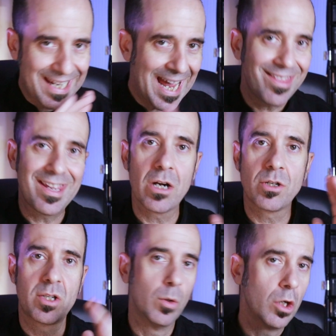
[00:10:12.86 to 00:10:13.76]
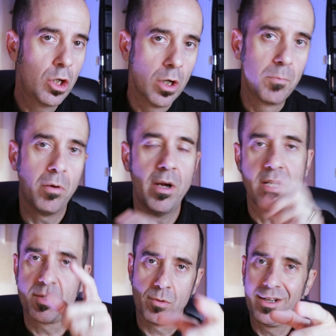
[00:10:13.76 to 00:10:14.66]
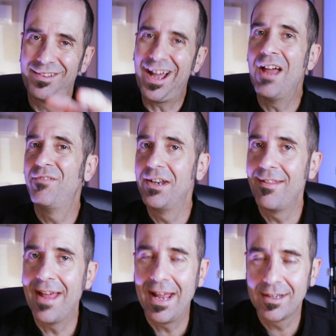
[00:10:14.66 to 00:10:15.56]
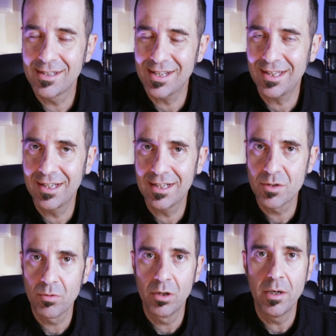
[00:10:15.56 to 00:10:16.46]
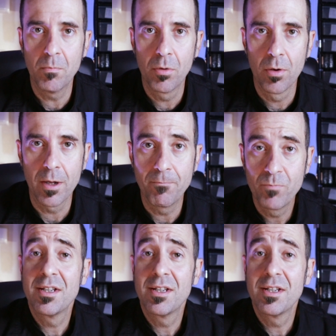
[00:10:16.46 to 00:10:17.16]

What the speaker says: get there to a good place. We're gonna dive into that because I think that's really important.